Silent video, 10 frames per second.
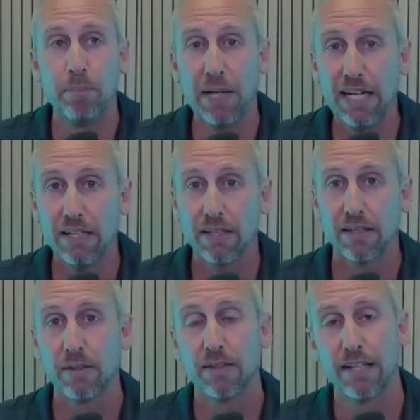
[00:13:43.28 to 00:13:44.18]
bank,
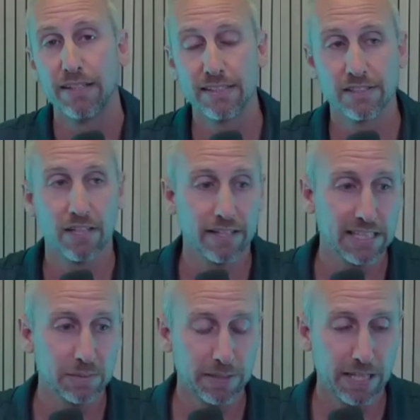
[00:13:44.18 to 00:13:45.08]
and this is not an
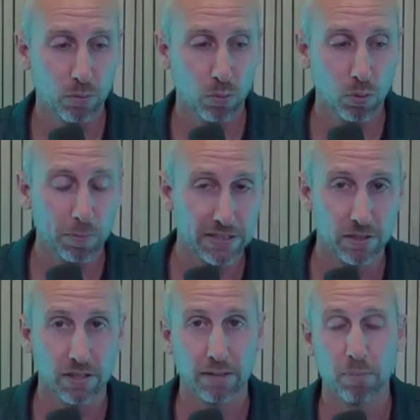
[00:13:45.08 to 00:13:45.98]
SBA rule, but
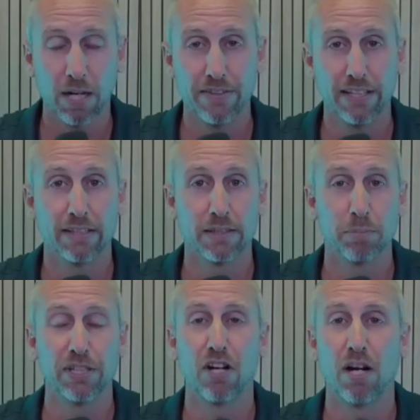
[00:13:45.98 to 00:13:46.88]
I think it's a
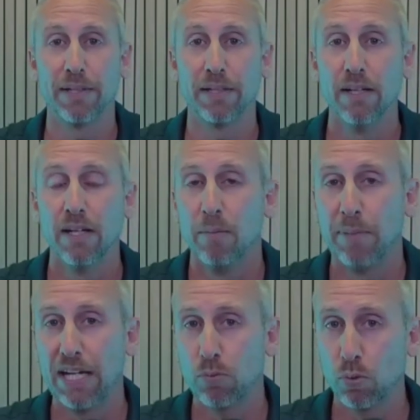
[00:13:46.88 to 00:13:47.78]
pretty common
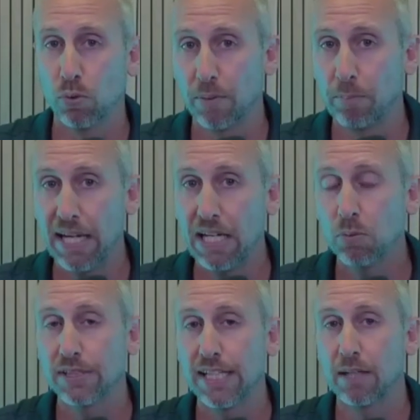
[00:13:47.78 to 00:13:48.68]
bank rule. The bank
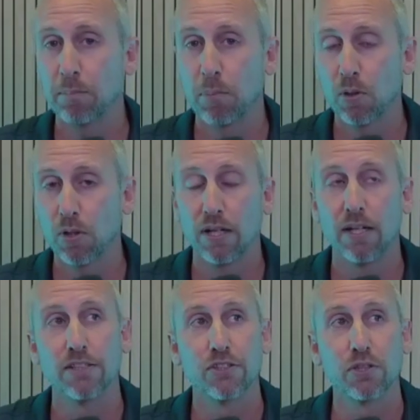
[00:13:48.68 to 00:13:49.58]
will take
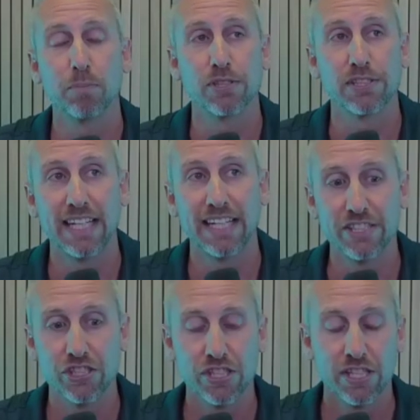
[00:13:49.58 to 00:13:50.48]
a certain
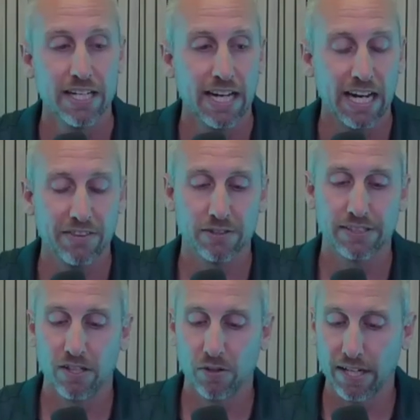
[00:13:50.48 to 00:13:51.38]
percentage and they'll
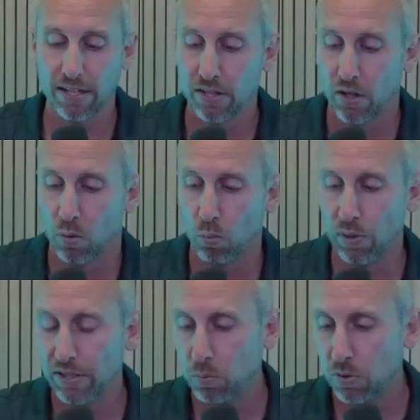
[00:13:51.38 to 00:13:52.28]
say, okay,
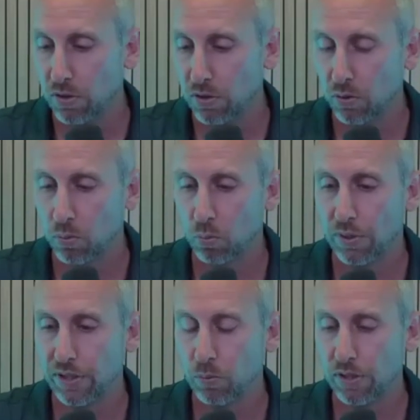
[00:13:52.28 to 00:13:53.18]
we
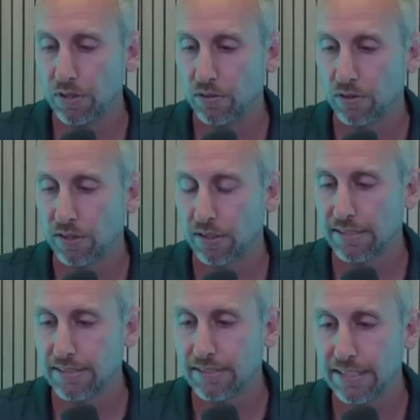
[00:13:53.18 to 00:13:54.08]
will
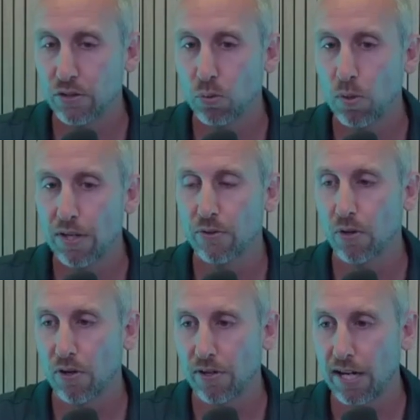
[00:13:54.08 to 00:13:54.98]
consider whether
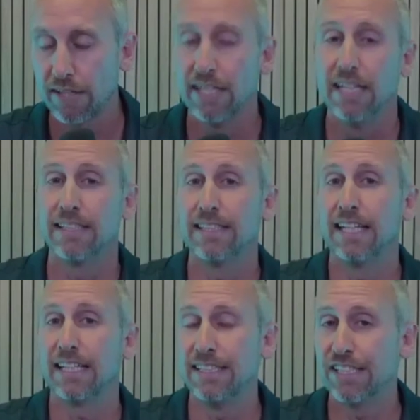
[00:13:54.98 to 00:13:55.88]
or not to
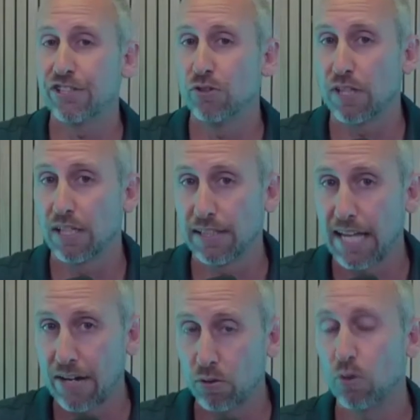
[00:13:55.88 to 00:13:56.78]
take additional
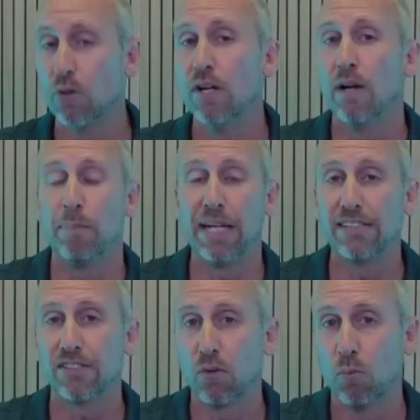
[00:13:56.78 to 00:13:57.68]
collateral
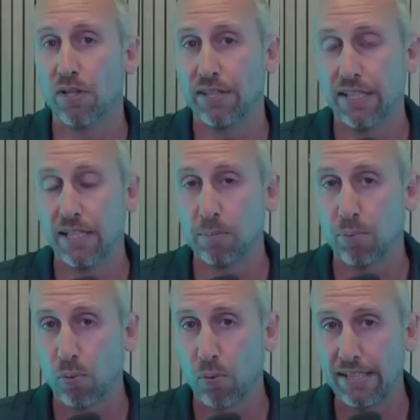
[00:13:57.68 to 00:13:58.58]
based on what the
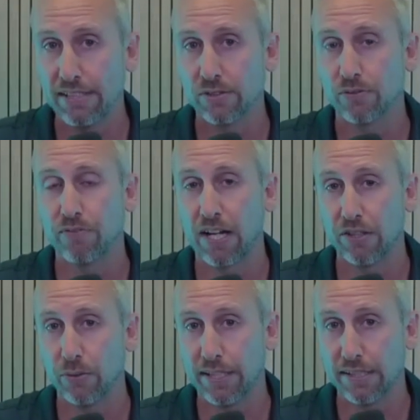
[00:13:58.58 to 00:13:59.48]
appraisal
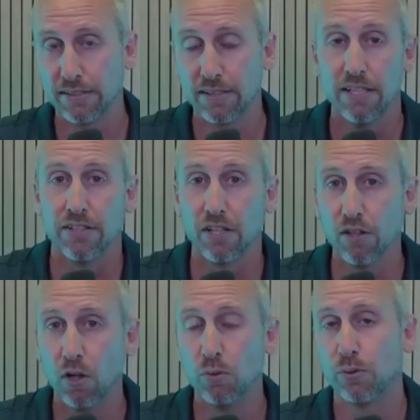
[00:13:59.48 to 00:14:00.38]
value is, the
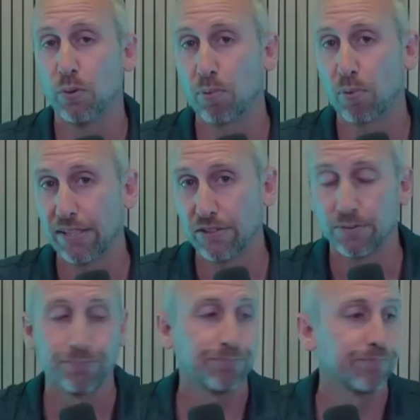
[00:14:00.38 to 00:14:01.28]
loan to
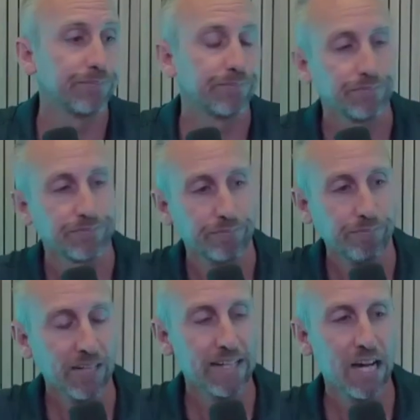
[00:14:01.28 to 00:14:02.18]
appraisal.
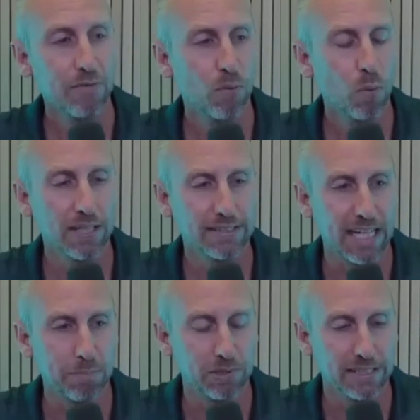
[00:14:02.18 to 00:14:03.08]
Now, for an
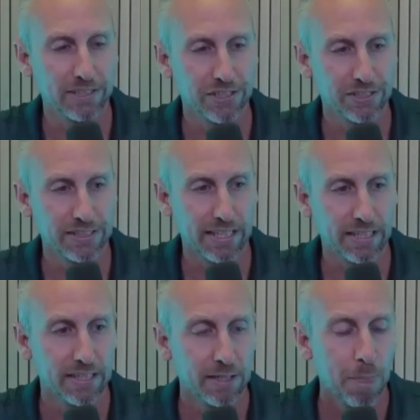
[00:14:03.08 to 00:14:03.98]
example, let's just say